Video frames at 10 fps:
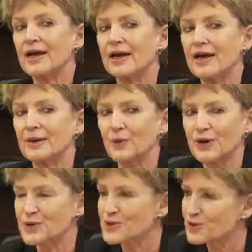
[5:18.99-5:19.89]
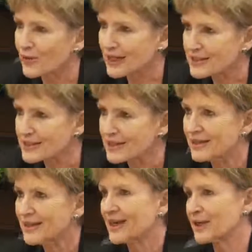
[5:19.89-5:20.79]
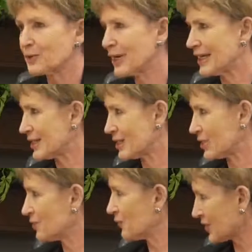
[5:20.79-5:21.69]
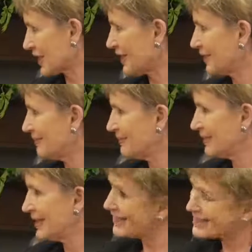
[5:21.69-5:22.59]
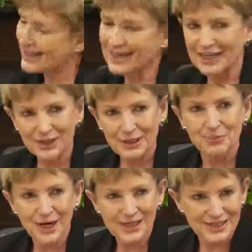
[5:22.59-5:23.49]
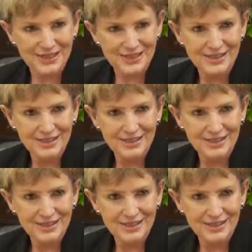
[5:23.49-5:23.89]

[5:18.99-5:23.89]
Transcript: and what are your strengths and your weaknesses for sale. It's kind of a healthy process.